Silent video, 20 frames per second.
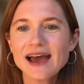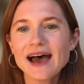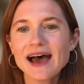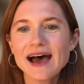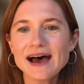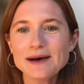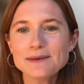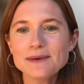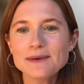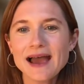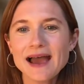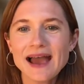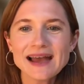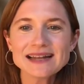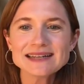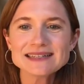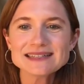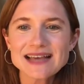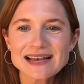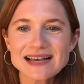
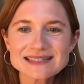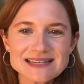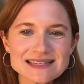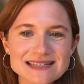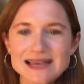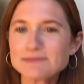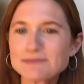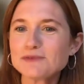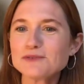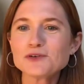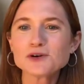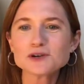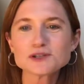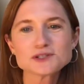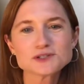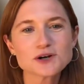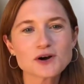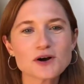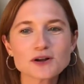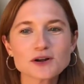And as I said before,
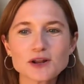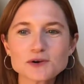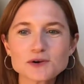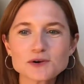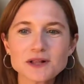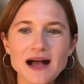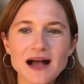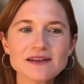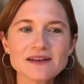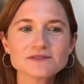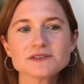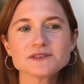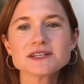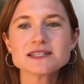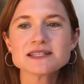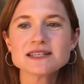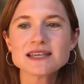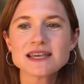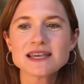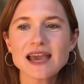strong local
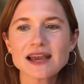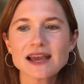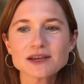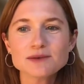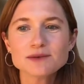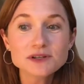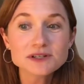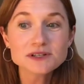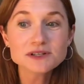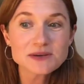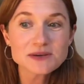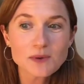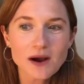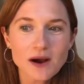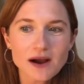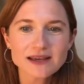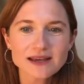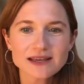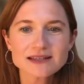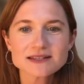advocacy and community
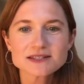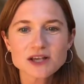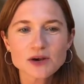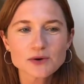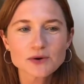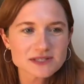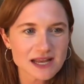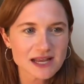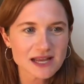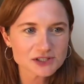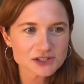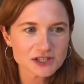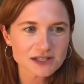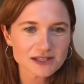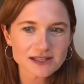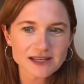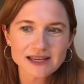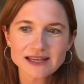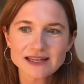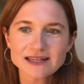work is so
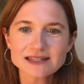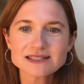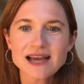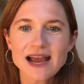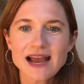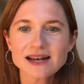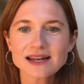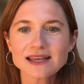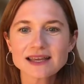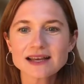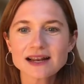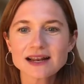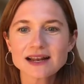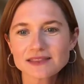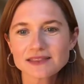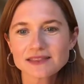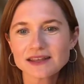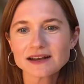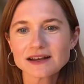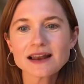essential in tackling
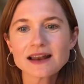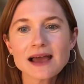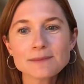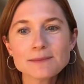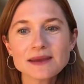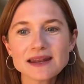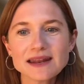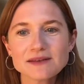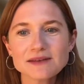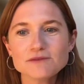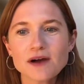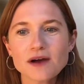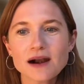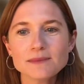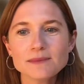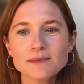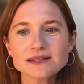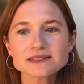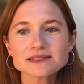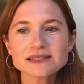the climate
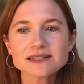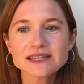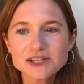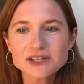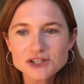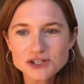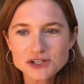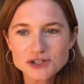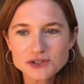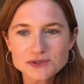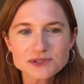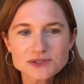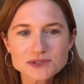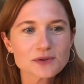environmental issues.